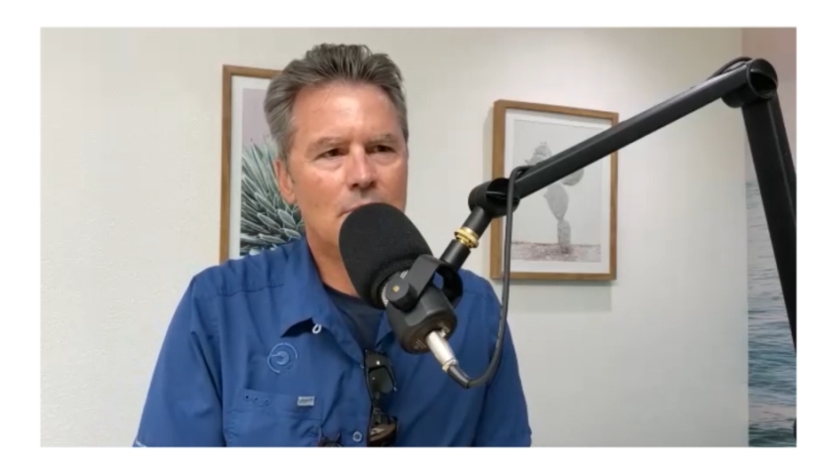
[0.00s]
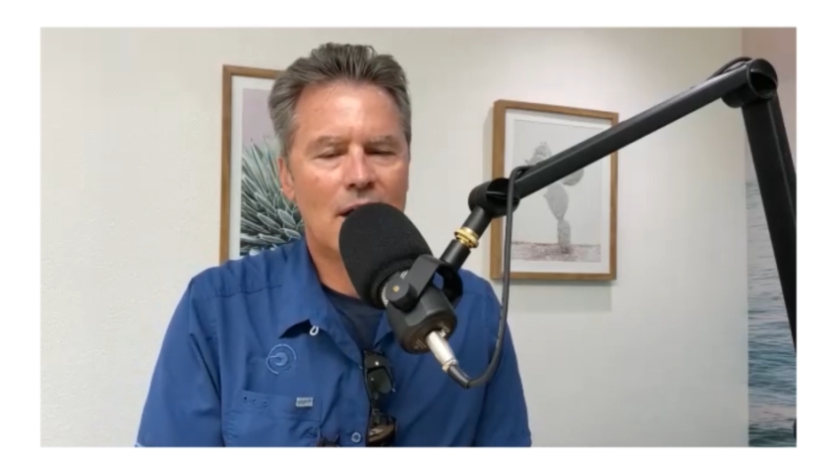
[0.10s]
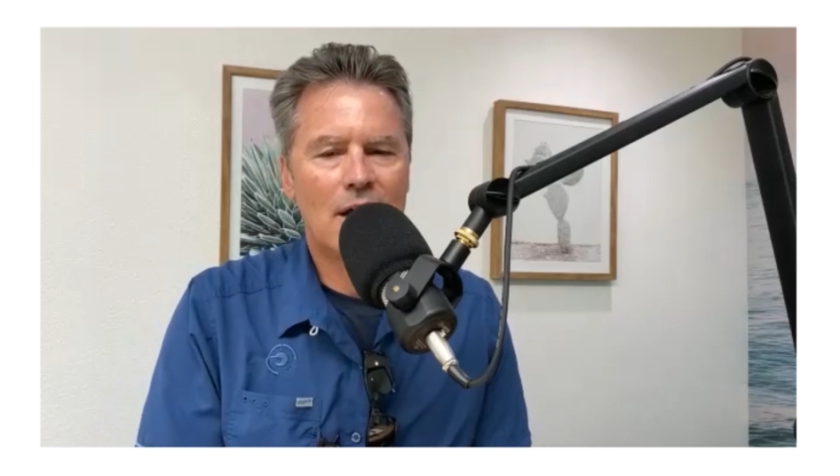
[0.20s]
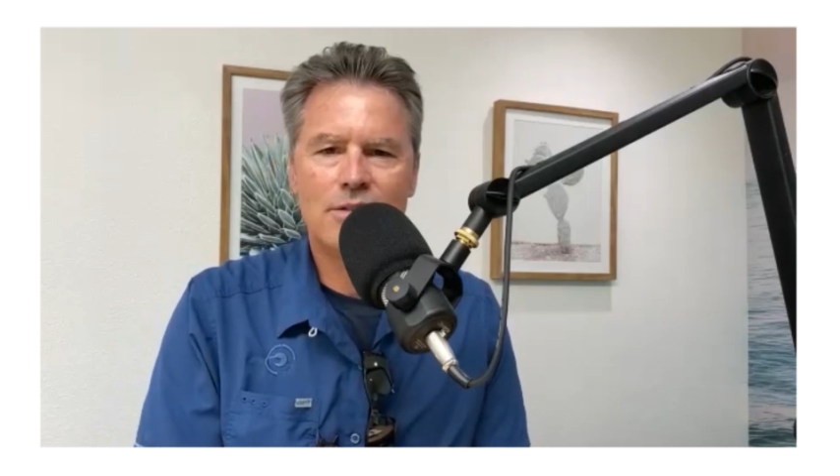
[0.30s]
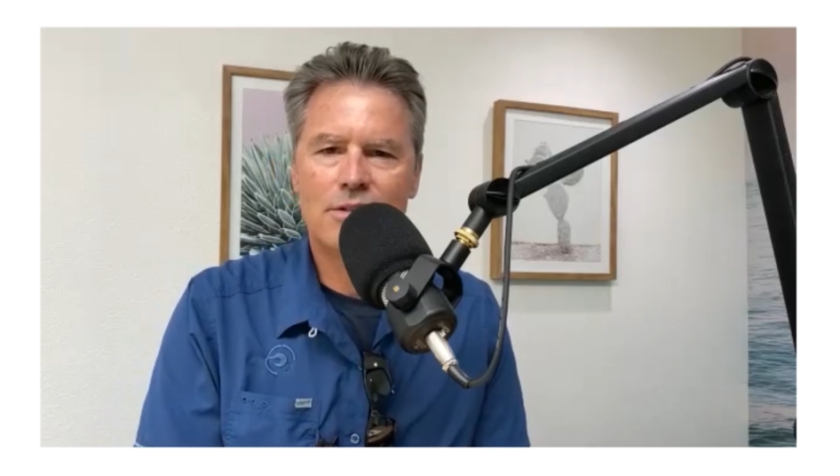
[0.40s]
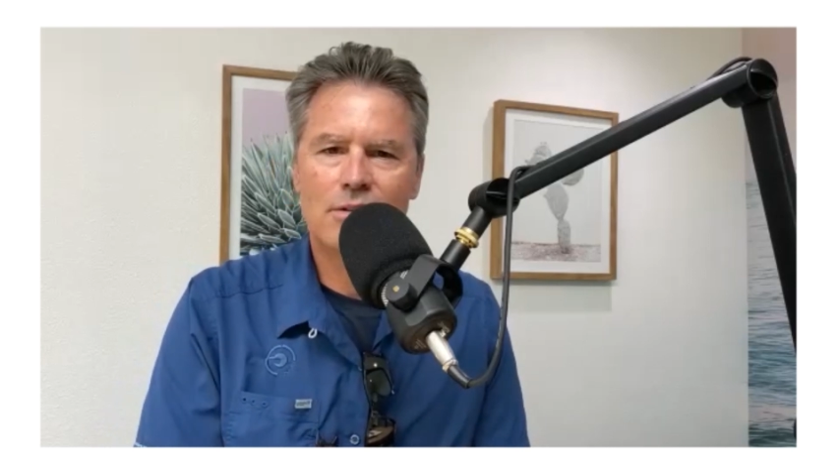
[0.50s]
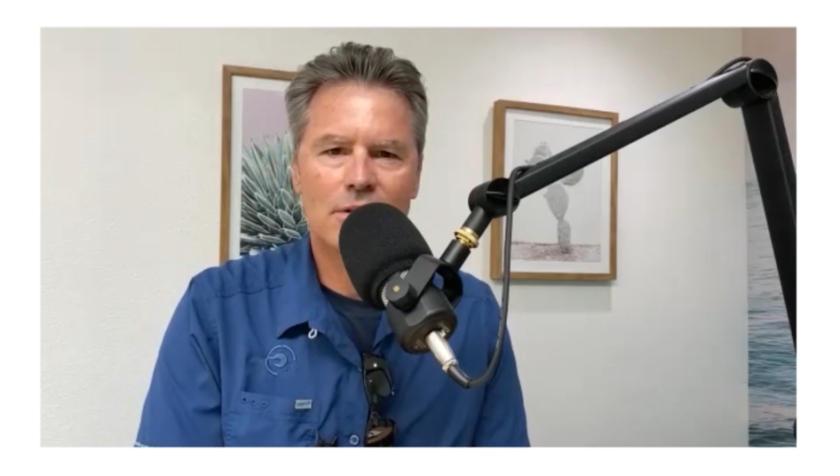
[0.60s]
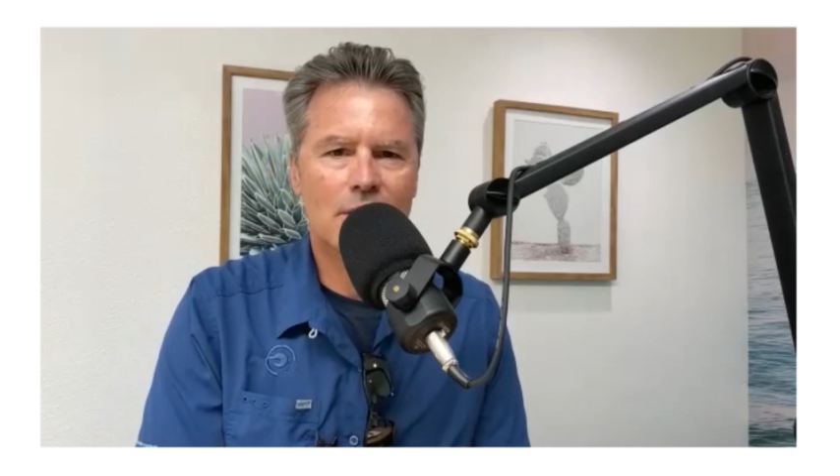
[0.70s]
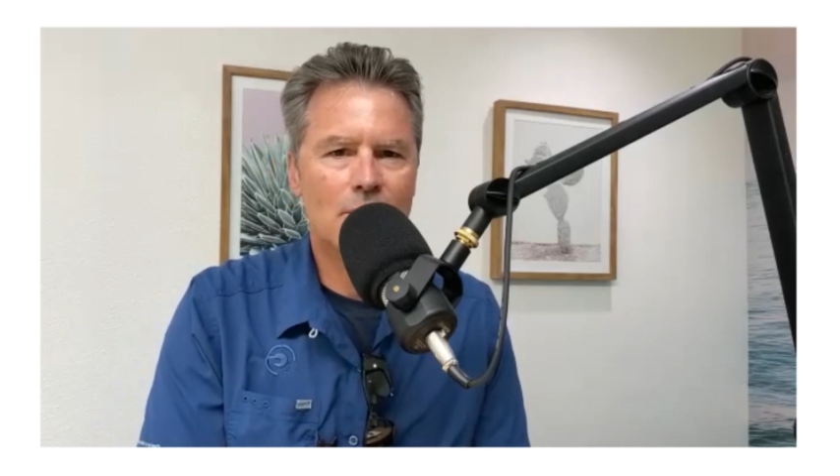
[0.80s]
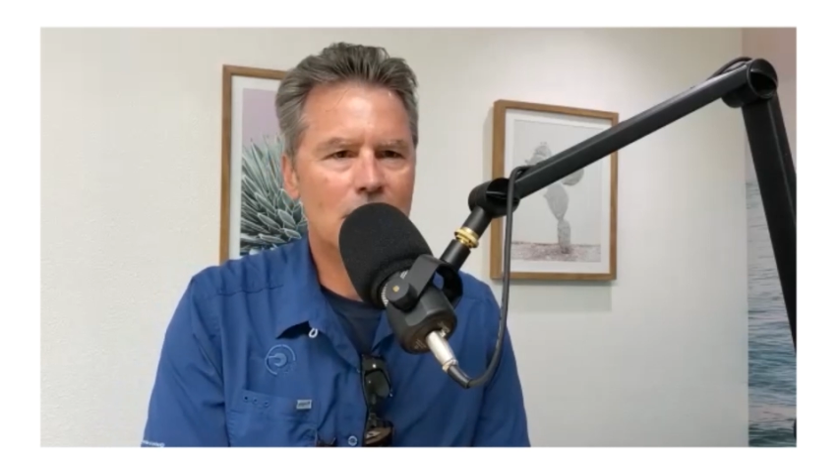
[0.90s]
but I
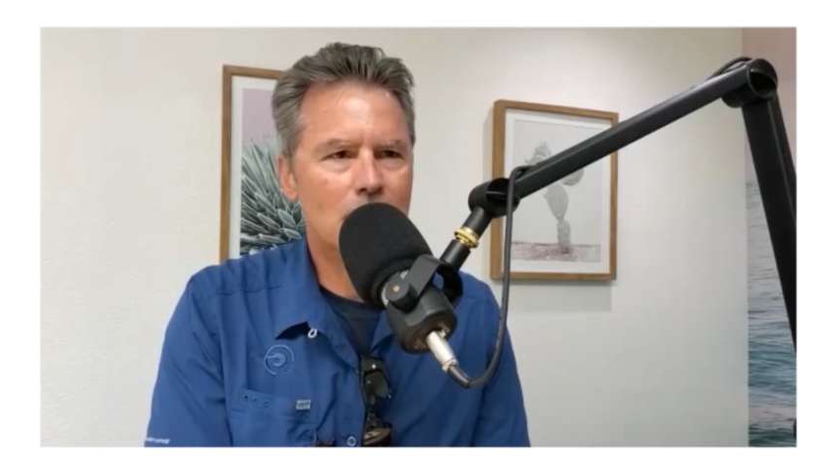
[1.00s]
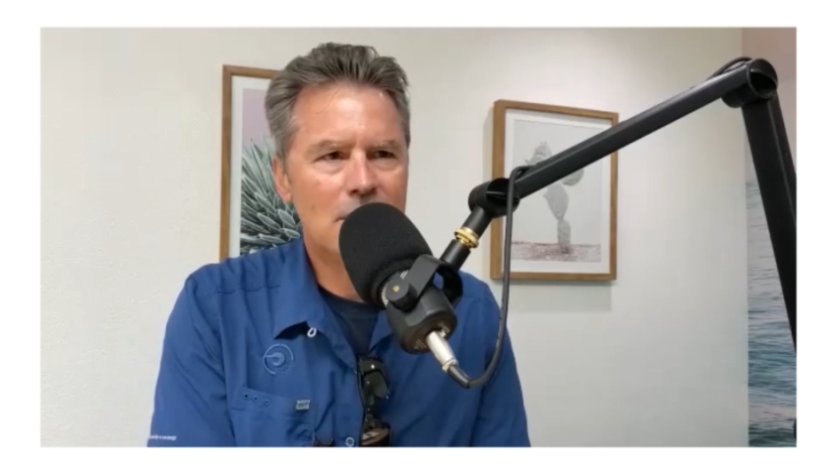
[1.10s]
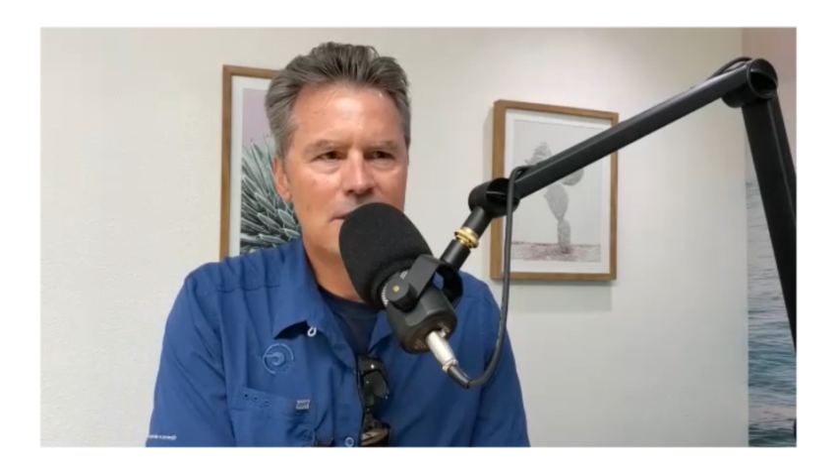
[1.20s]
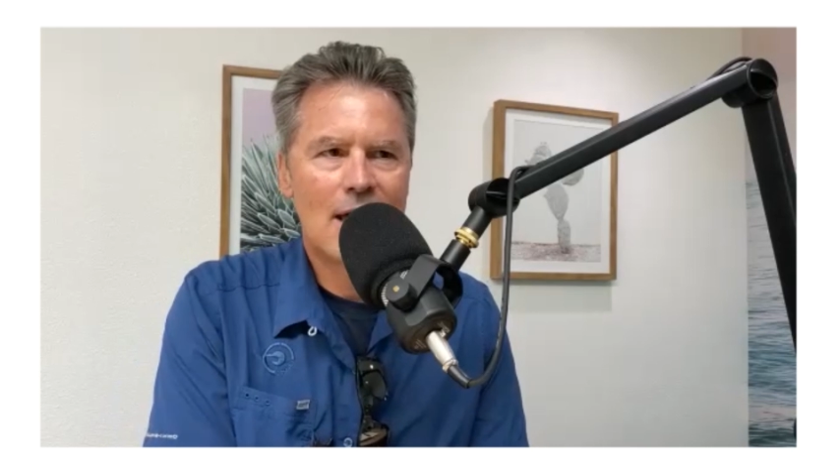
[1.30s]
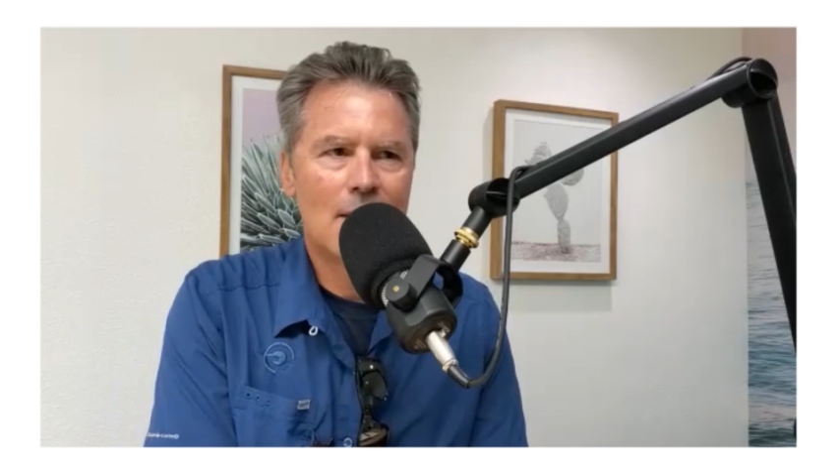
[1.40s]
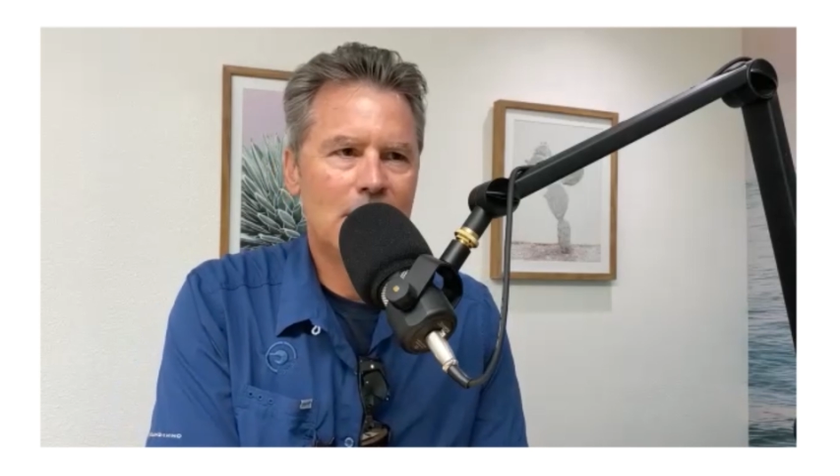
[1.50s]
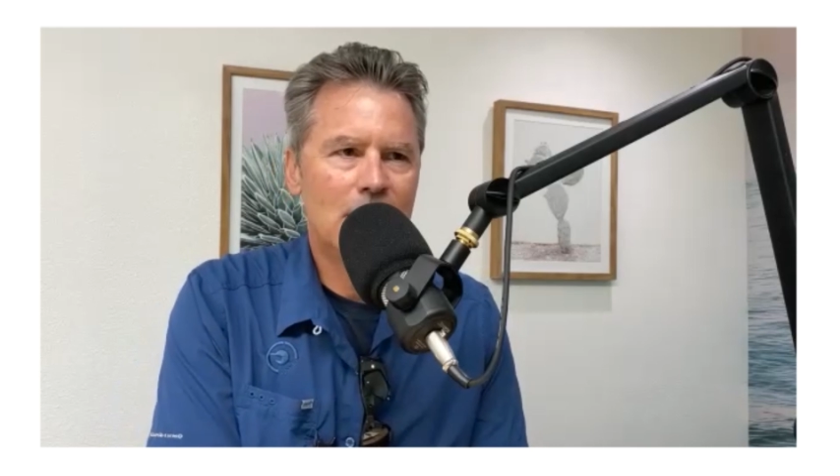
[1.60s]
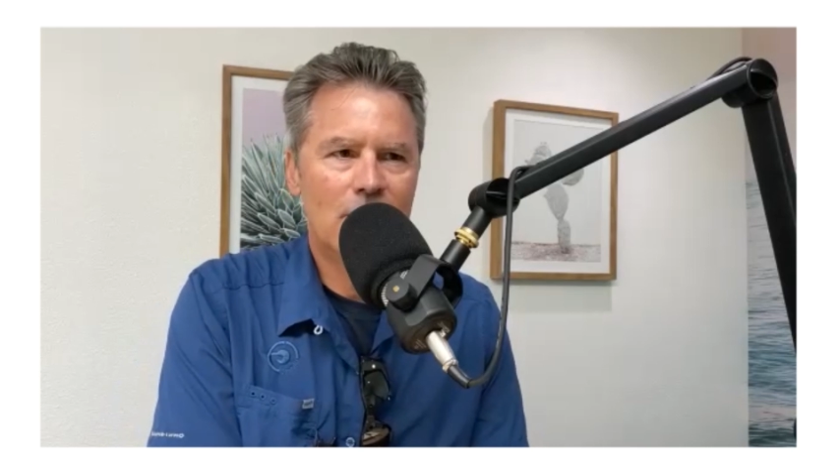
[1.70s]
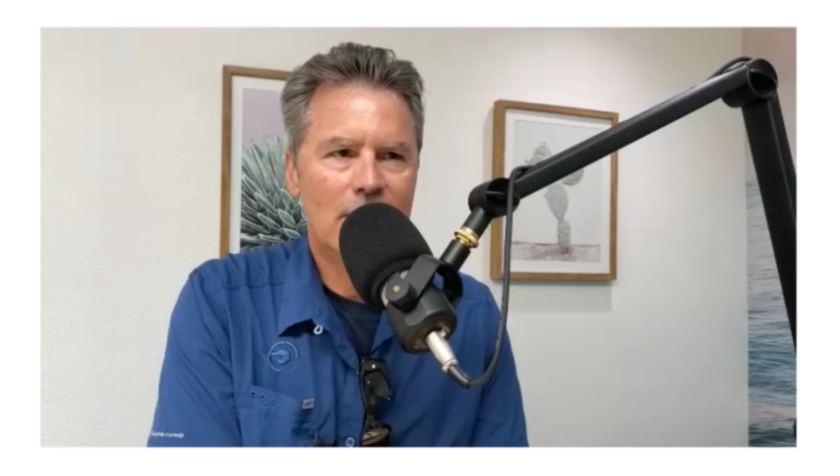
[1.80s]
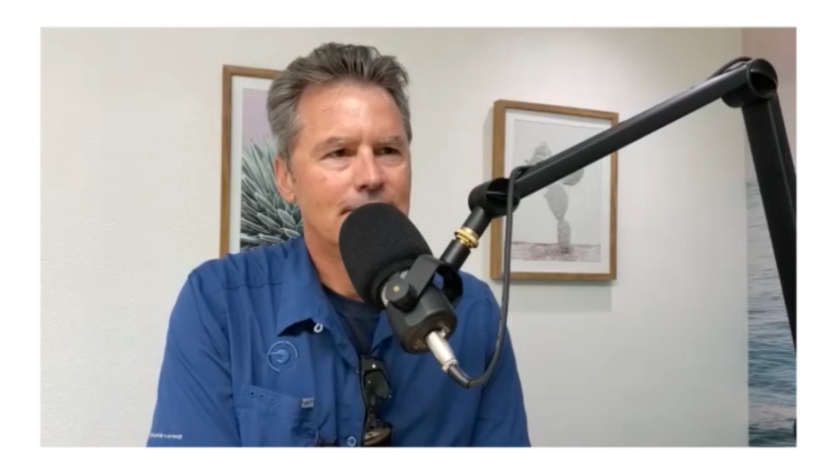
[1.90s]
certainly wouldn't be as happy
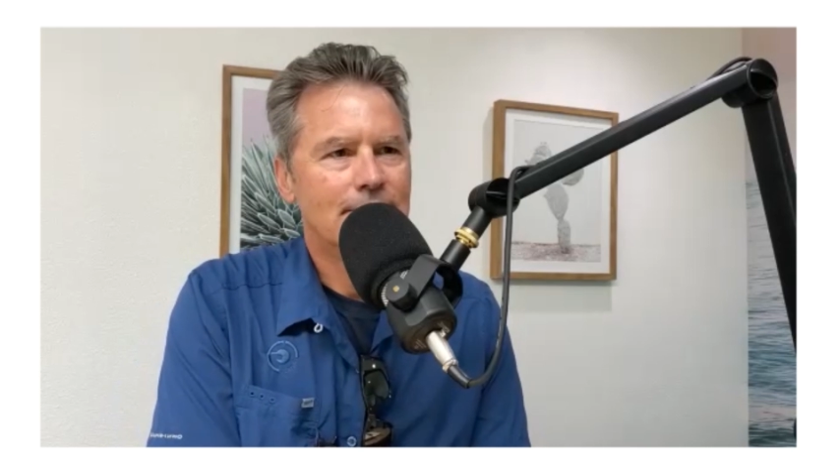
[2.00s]
doing it.